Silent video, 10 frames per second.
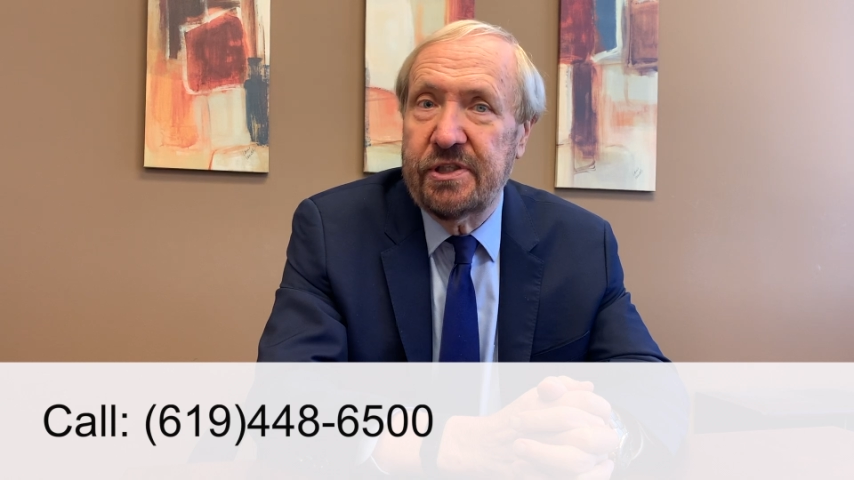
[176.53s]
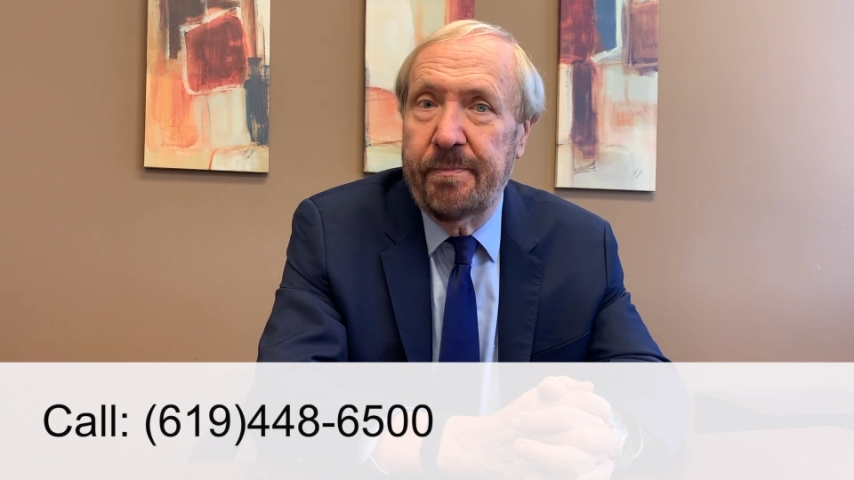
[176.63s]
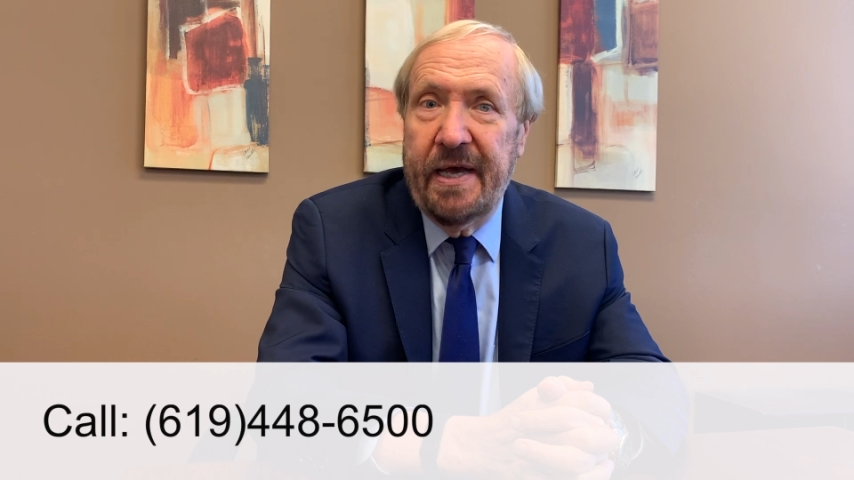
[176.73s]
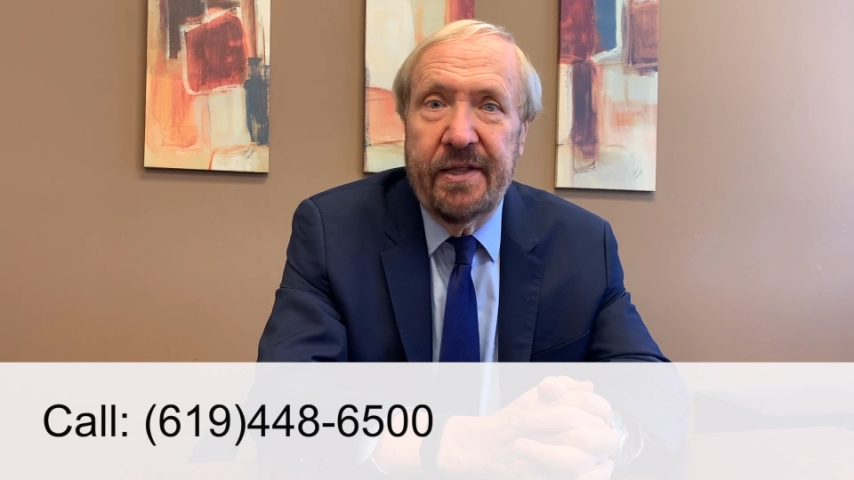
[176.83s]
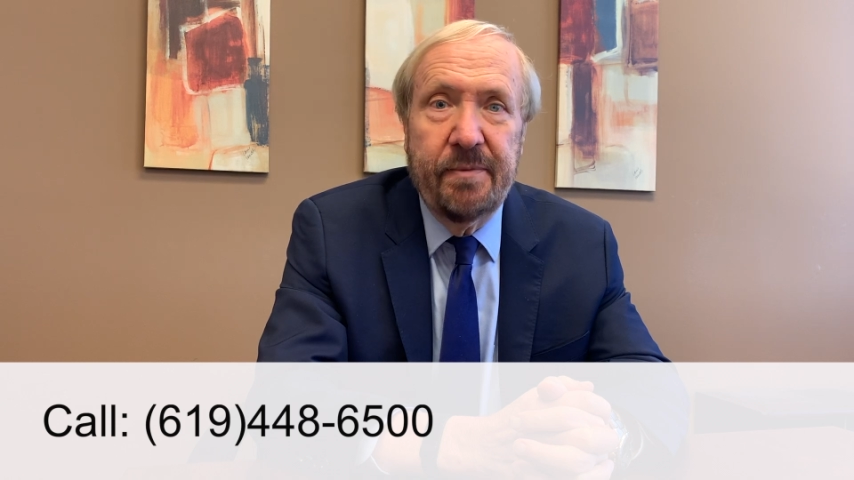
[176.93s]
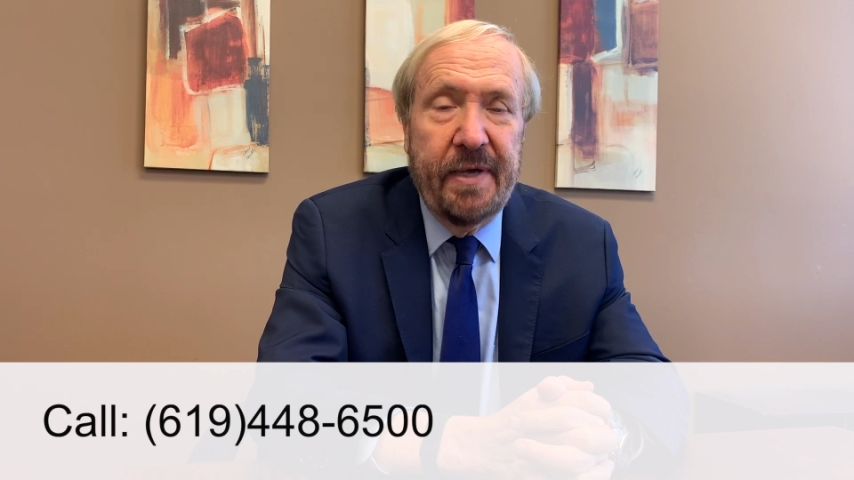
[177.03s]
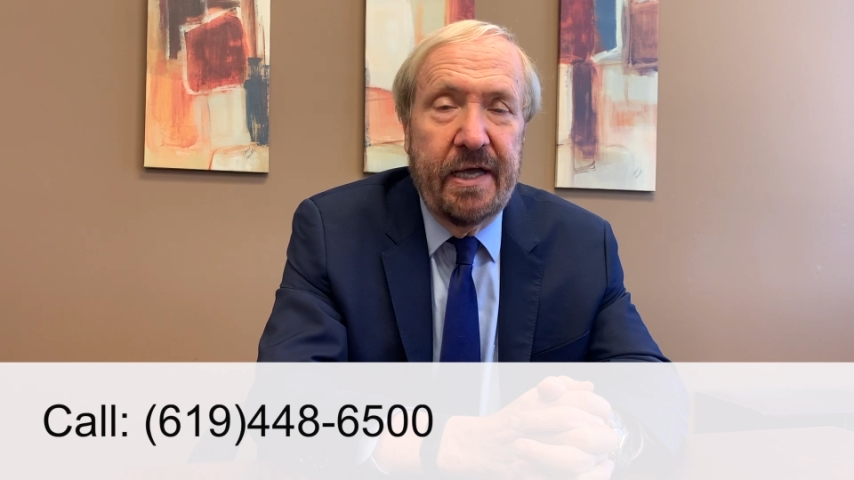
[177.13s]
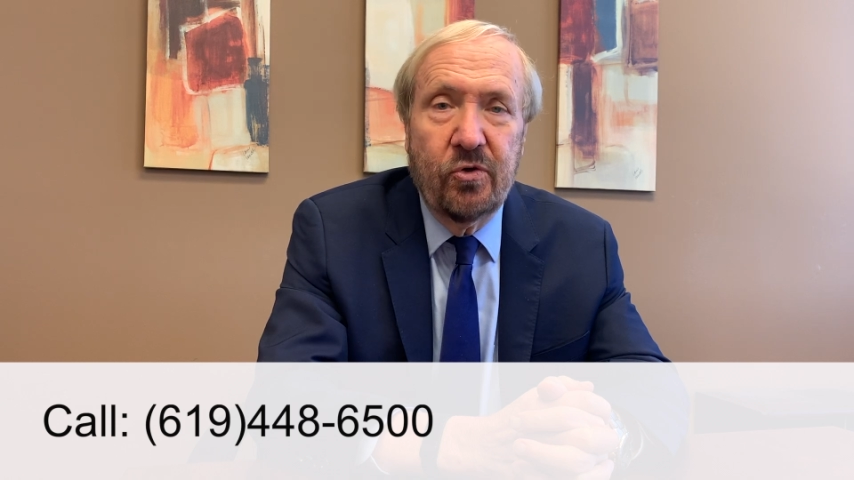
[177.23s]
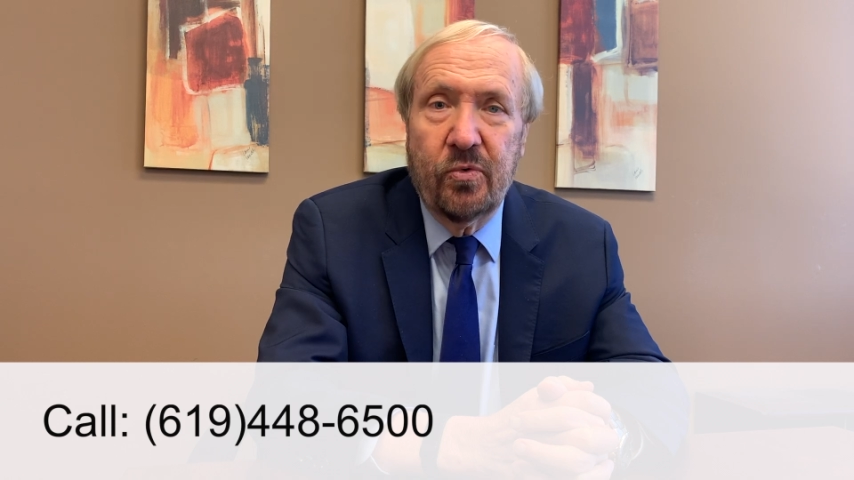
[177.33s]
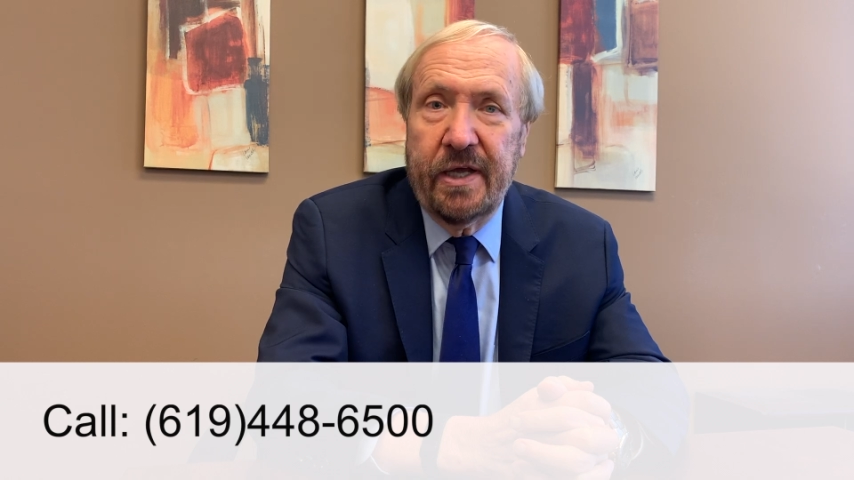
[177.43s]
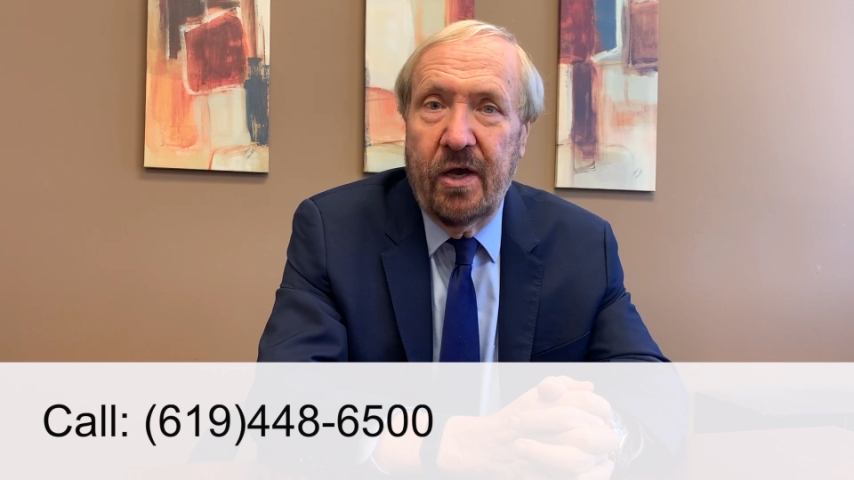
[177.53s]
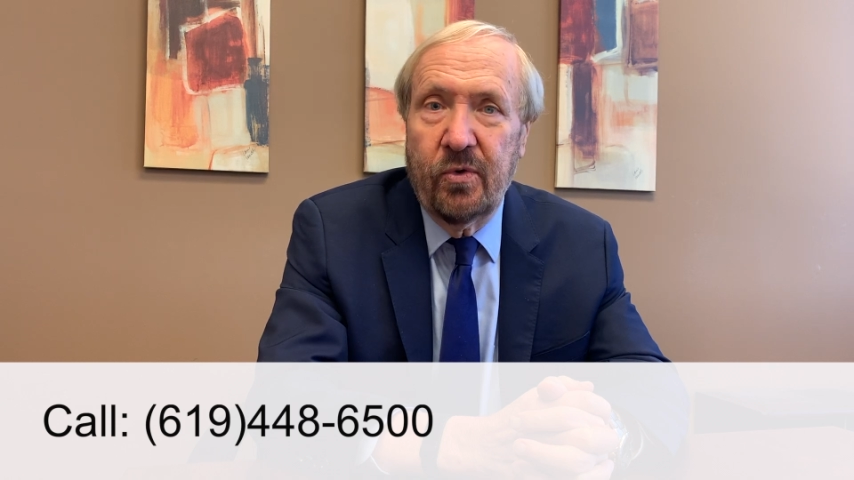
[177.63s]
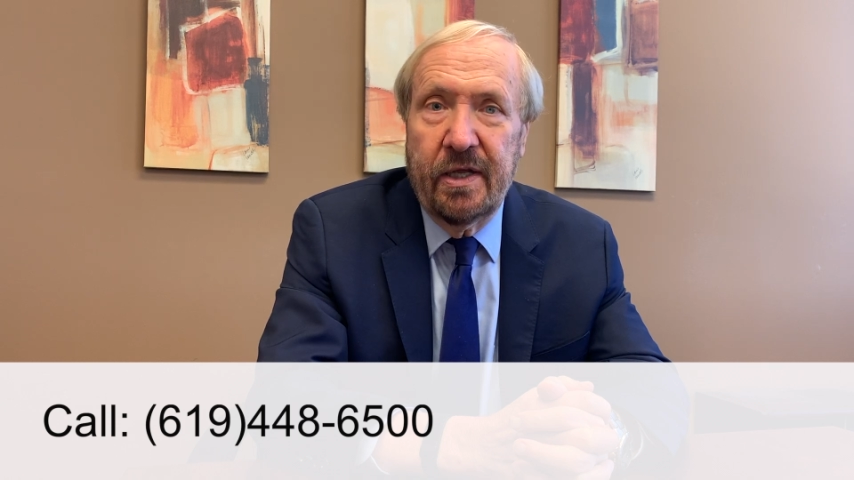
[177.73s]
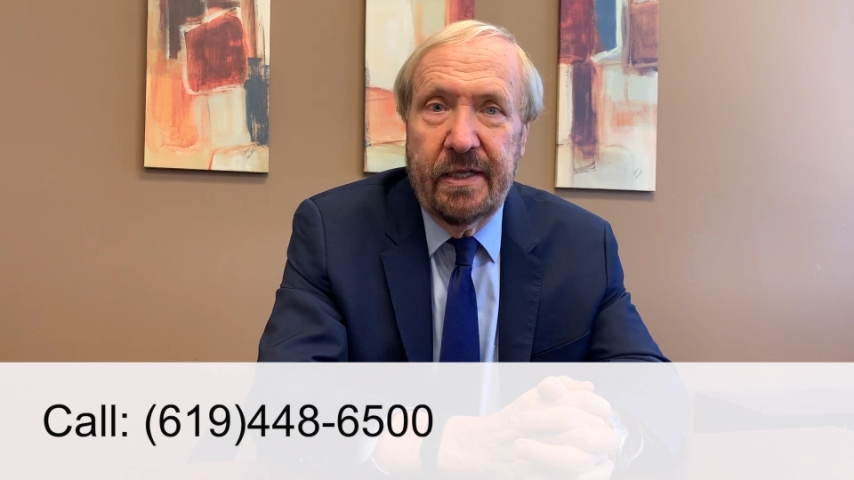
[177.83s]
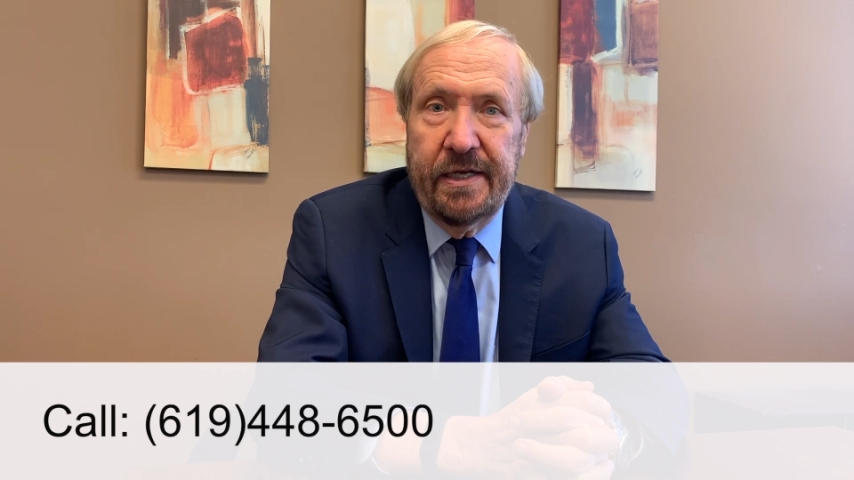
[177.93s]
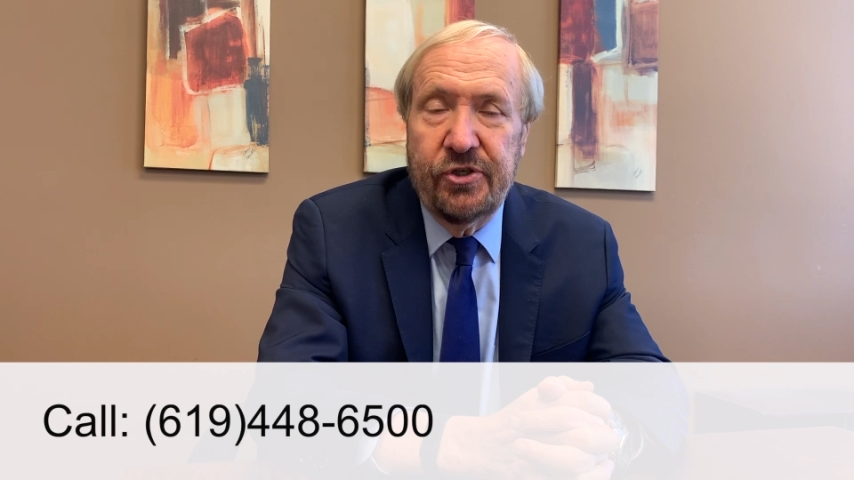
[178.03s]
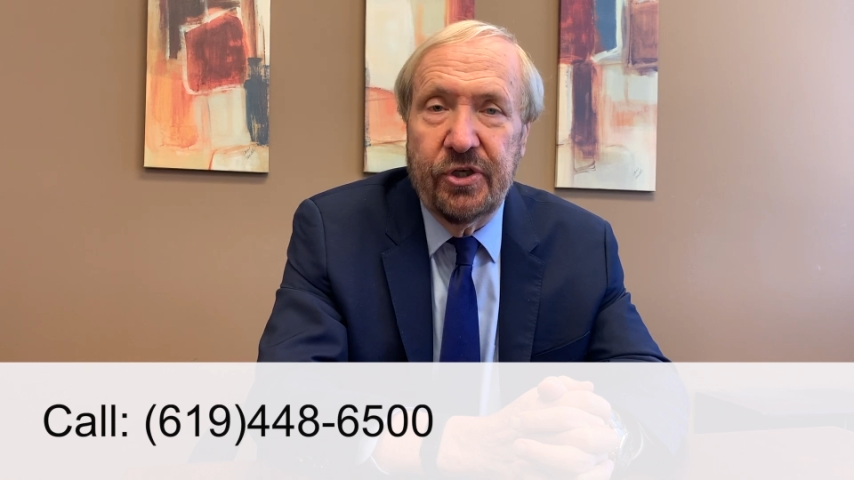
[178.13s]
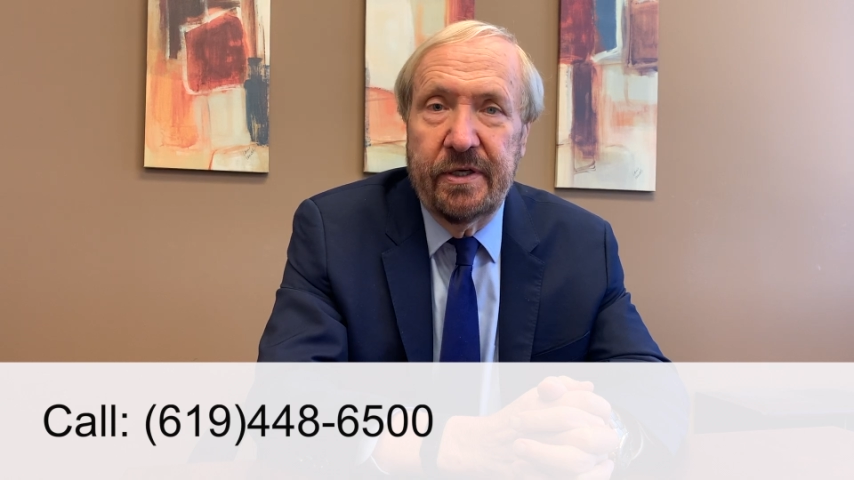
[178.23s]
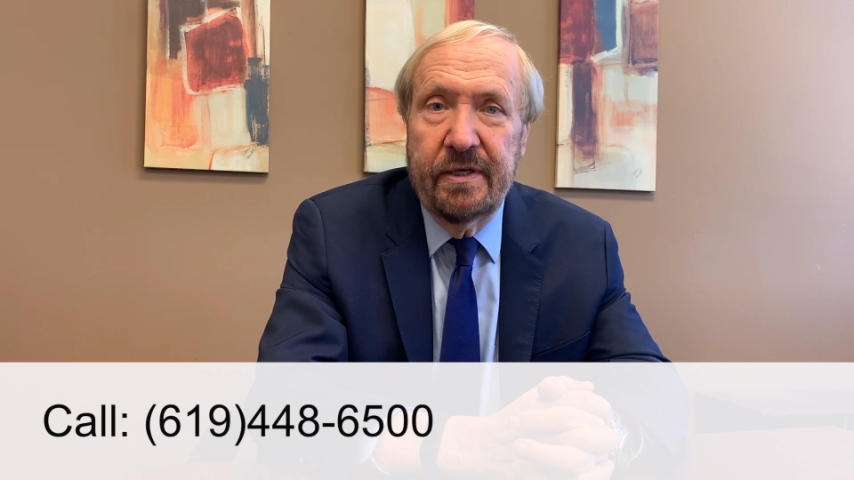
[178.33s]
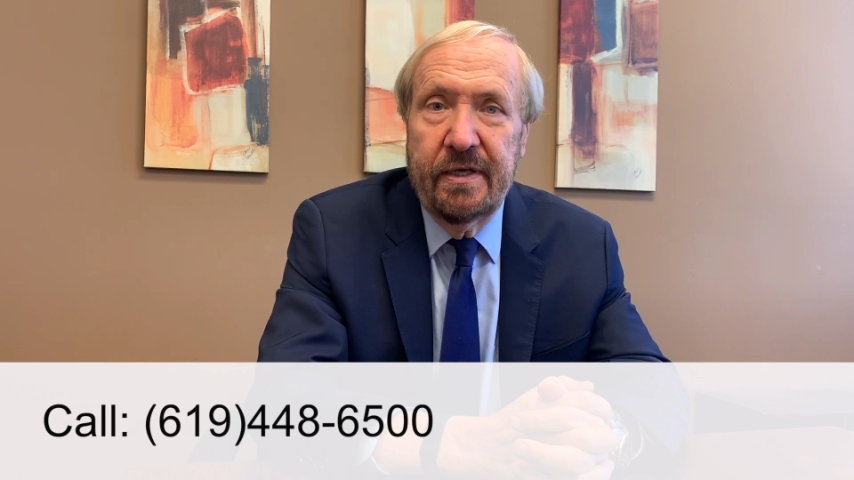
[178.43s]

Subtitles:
a mathematical calculation.